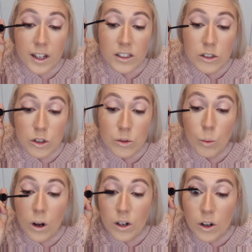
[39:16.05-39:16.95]
this is just
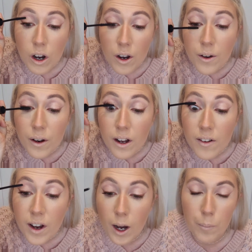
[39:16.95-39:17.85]
one coat
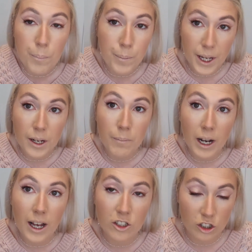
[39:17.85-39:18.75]
of how big my
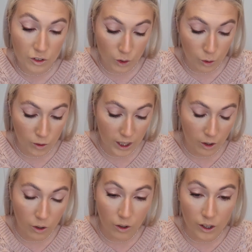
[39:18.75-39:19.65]
lashes have already
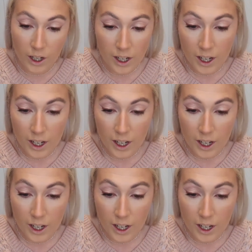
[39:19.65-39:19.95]
gone.